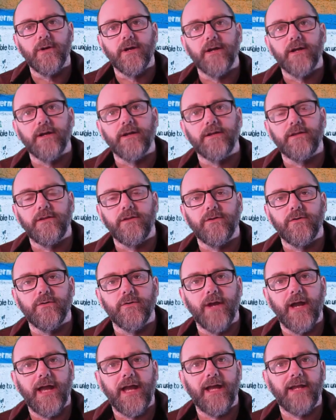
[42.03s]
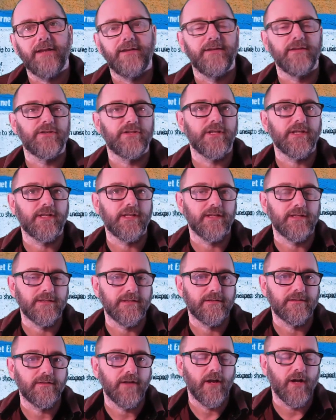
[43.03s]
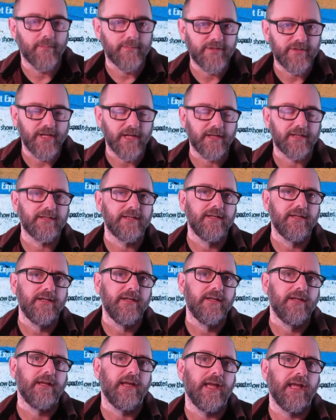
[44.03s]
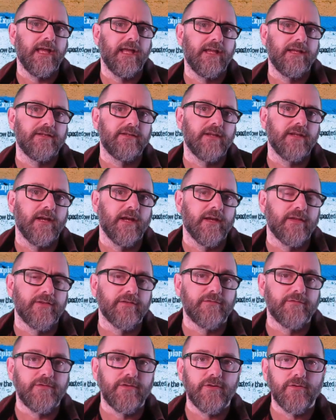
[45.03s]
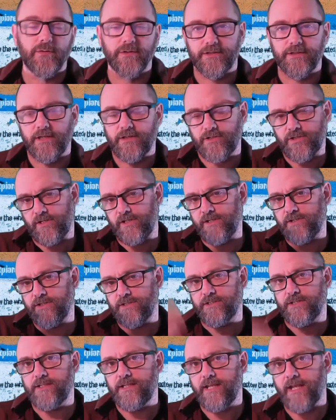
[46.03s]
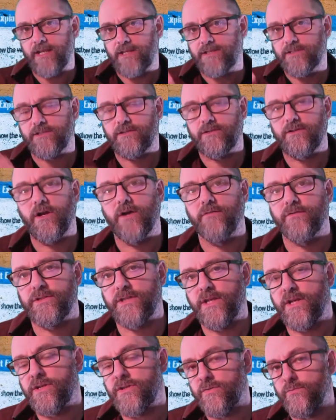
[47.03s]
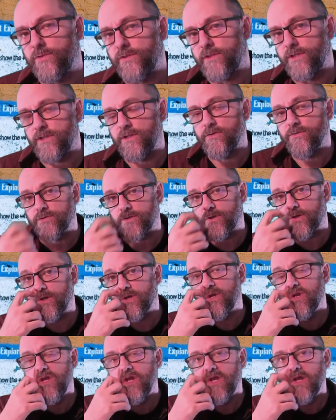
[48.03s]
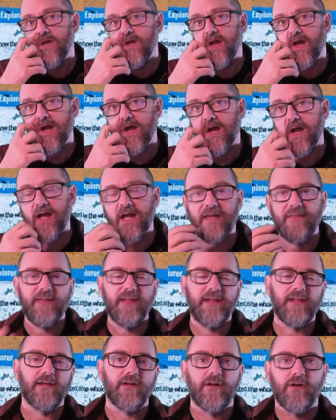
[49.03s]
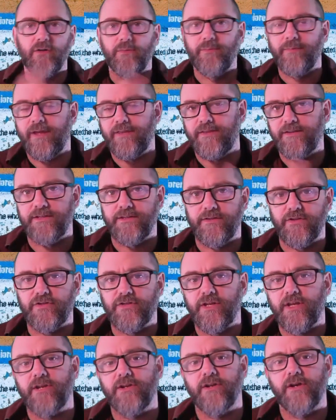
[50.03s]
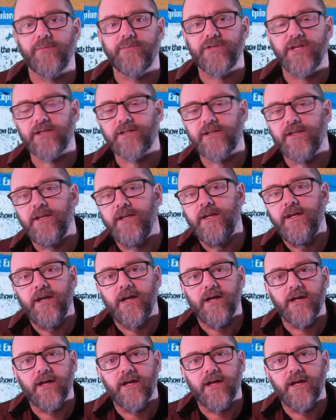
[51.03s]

where you had the chicken object, and the view was actually just a text conversation with the user, and then it called methods in the chicken object.